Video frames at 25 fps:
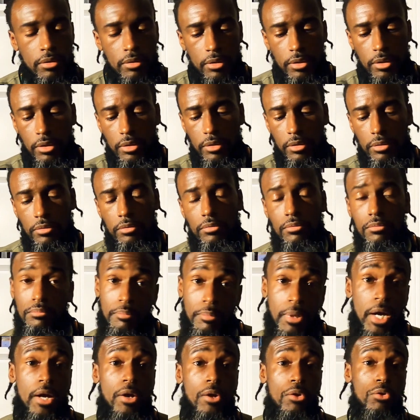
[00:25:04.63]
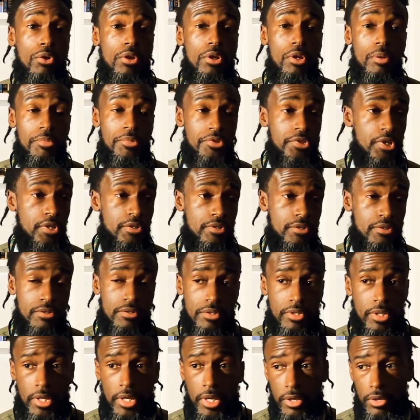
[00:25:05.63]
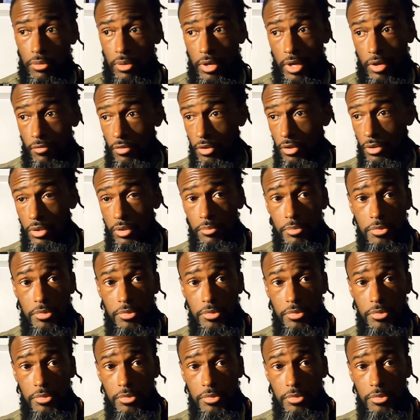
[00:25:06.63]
then my only limitation is that I don't have any